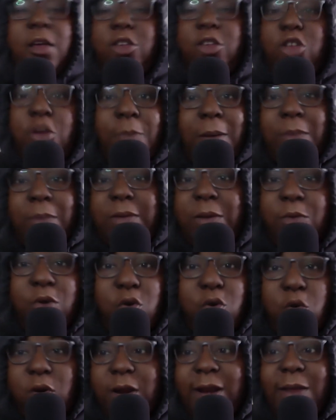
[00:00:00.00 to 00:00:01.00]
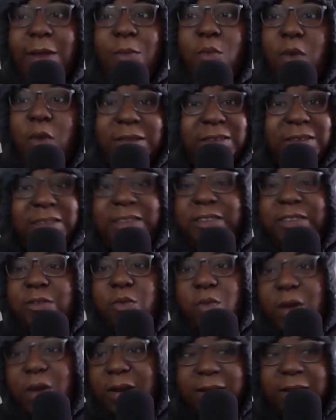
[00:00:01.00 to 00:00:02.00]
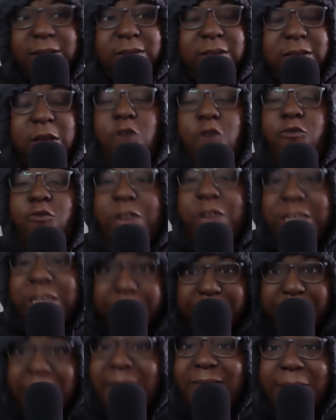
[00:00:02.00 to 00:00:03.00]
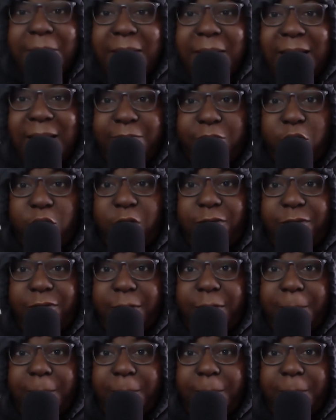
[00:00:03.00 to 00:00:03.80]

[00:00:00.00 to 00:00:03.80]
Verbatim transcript: You, man, that were calling him one-season wonders. Respect the man, bruv.